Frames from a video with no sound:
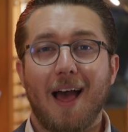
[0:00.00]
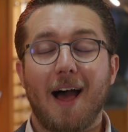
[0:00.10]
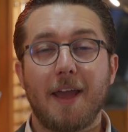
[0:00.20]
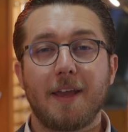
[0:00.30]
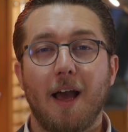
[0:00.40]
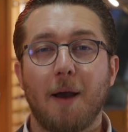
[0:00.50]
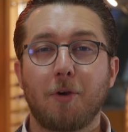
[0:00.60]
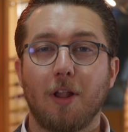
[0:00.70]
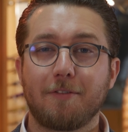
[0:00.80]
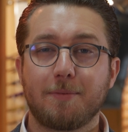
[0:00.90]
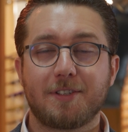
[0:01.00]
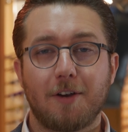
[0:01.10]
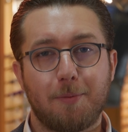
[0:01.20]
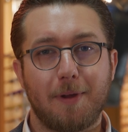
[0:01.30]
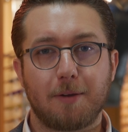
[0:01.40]
Hi, I'm Colin from
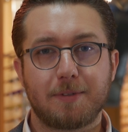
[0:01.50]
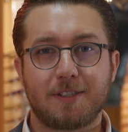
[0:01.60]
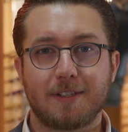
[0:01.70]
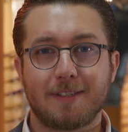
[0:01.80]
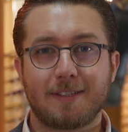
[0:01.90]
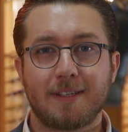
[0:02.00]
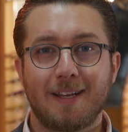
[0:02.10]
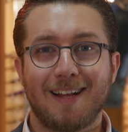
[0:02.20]
Silverberg Opticians